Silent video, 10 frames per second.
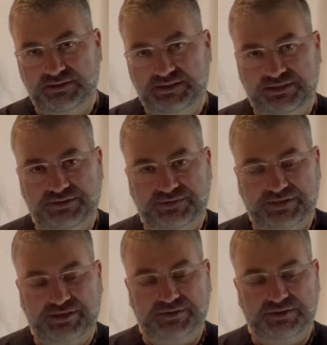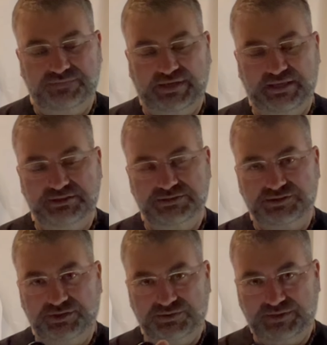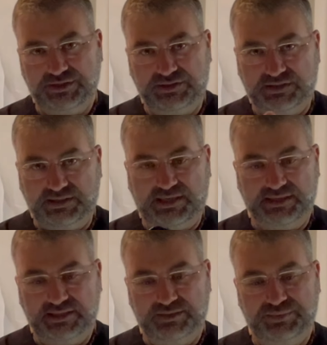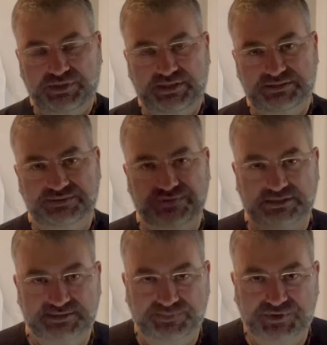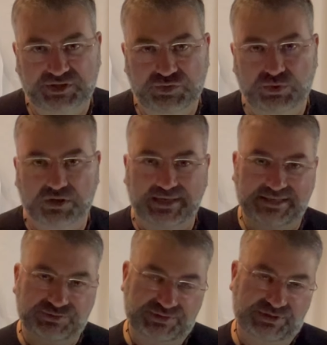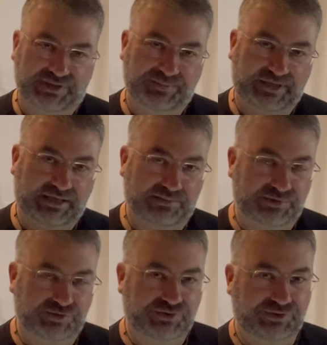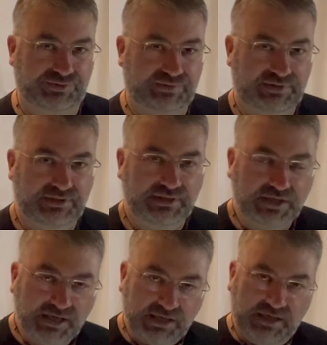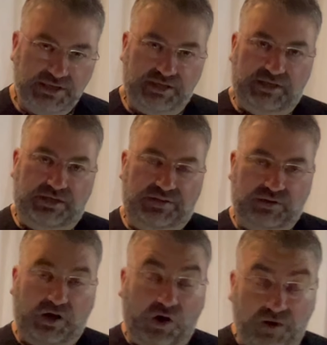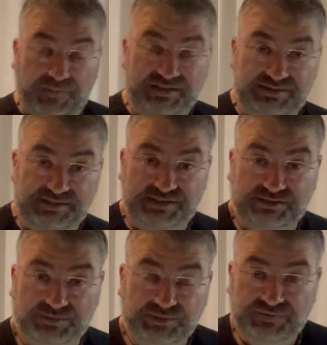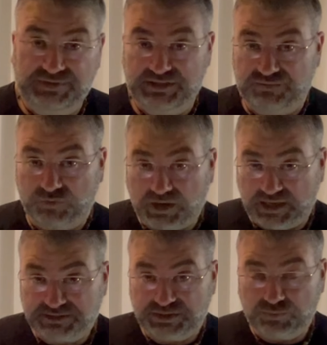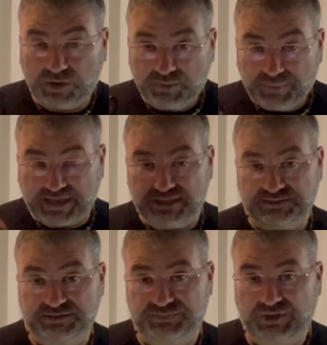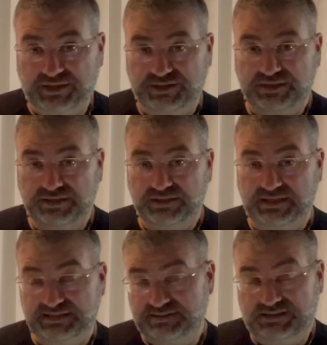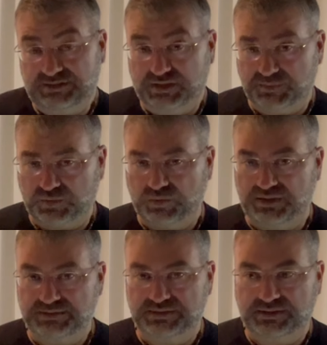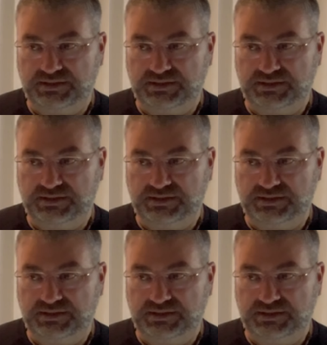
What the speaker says: here and there. Advantages though that you can lock it in place if that's something you are interested in being able to do. On this system, if you didn't watch, rubber bands is probably the number one